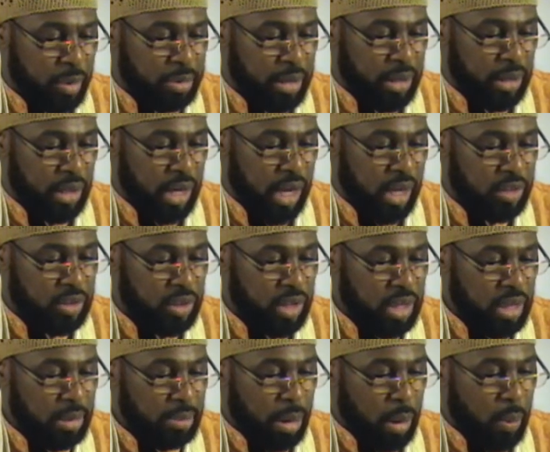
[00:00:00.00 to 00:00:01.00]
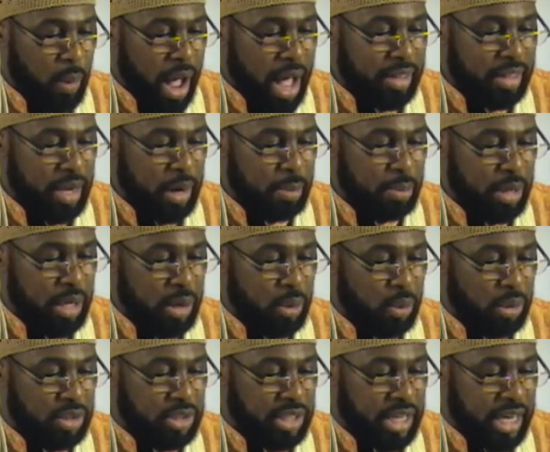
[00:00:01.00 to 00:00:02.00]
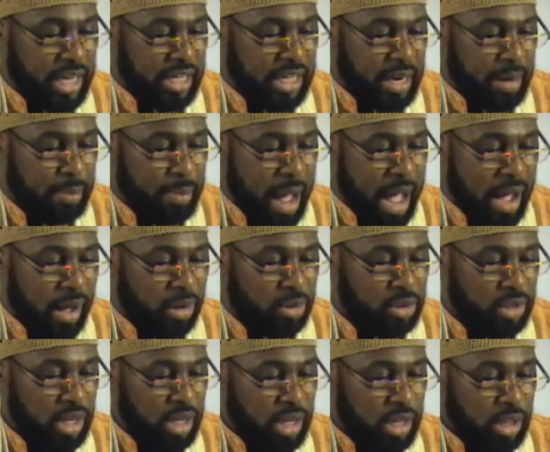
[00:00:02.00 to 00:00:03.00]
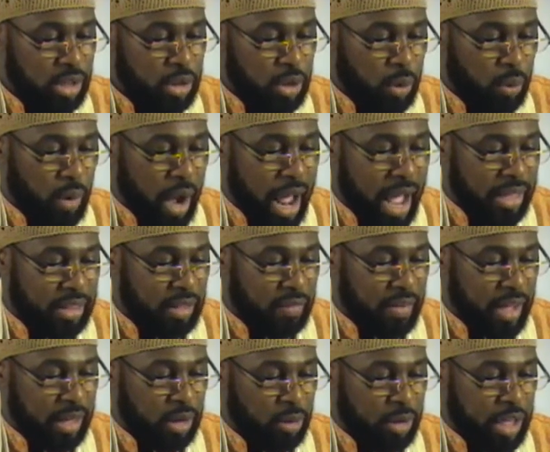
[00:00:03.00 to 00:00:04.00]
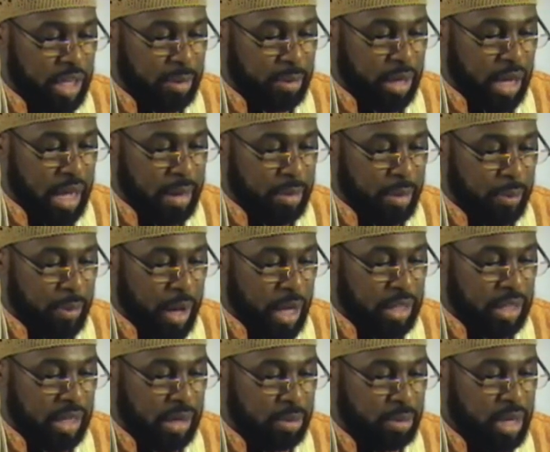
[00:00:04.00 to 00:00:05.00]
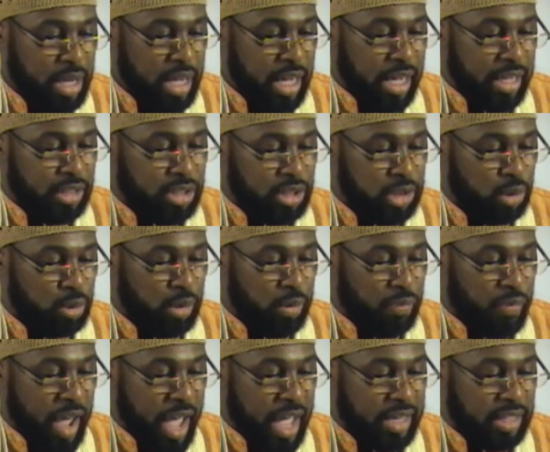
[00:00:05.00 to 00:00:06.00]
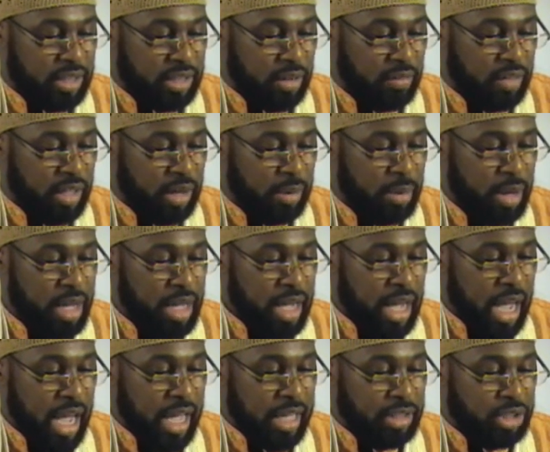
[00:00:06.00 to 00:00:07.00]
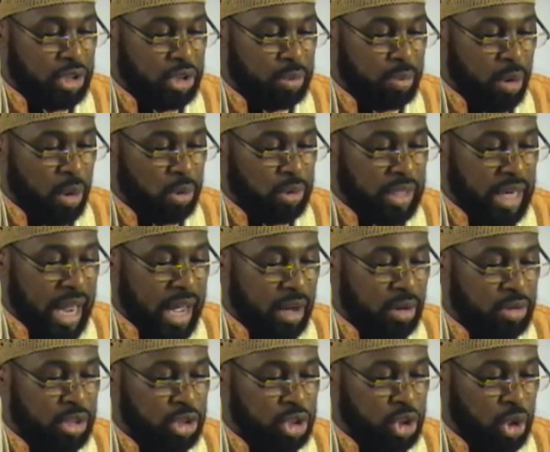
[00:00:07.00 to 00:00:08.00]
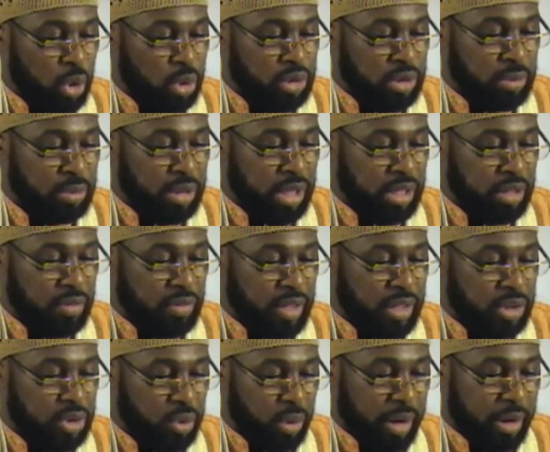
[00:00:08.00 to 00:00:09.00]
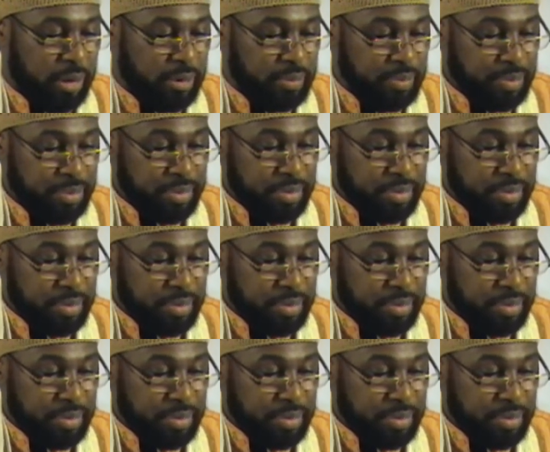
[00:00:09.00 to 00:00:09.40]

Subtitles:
from their lust, but while their meat was yet in their mouths, the wrath of Elohim came upon them and slew the fattest of them and smote down the chosen men of Israel.